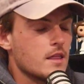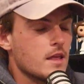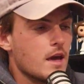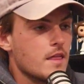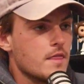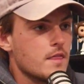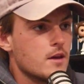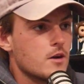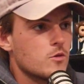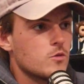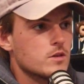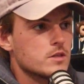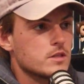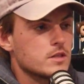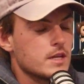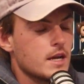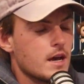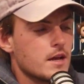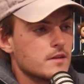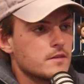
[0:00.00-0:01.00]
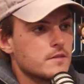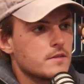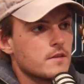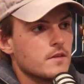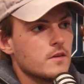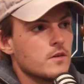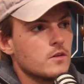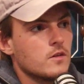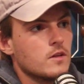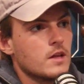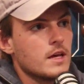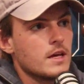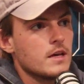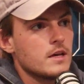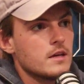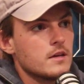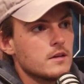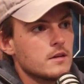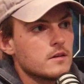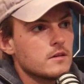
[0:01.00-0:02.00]
and there was yet still
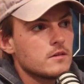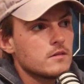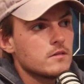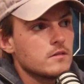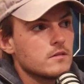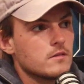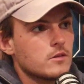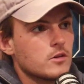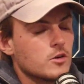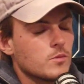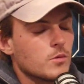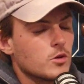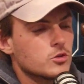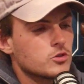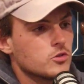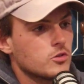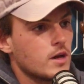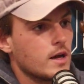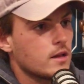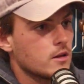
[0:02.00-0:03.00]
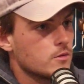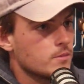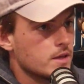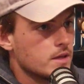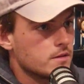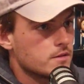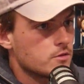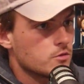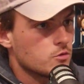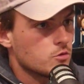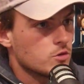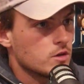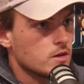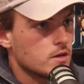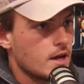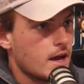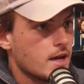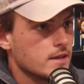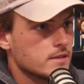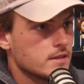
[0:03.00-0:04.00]
a commercial element to it
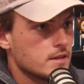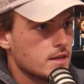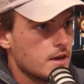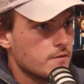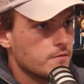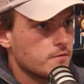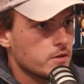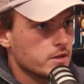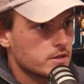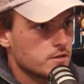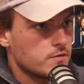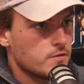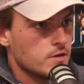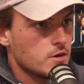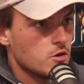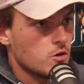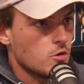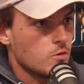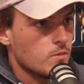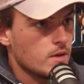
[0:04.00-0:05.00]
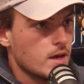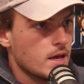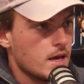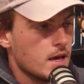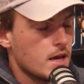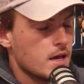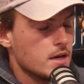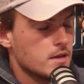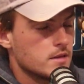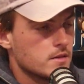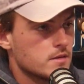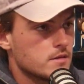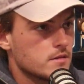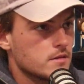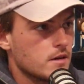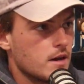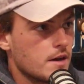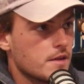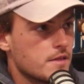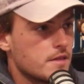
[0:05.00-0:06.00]
as a Netflix film, and
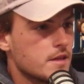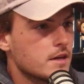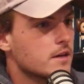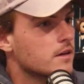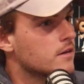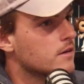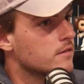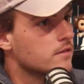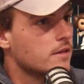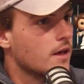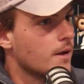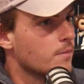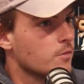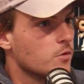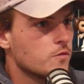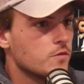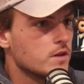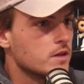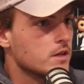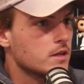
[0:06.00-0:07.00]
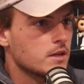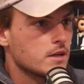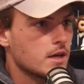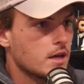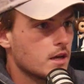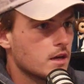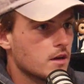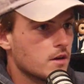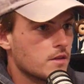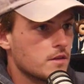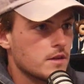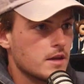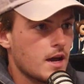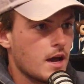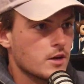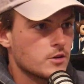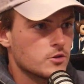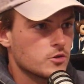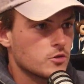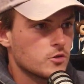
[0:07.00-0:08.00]
I think that movie didn't get a
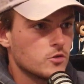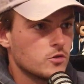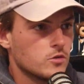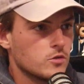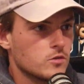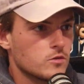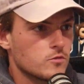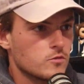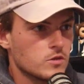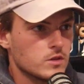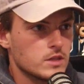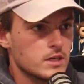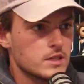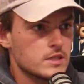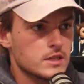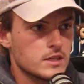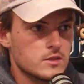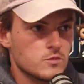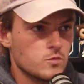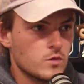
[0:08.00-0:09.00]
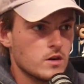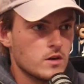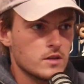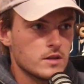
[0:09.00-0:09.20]
theatrical release as well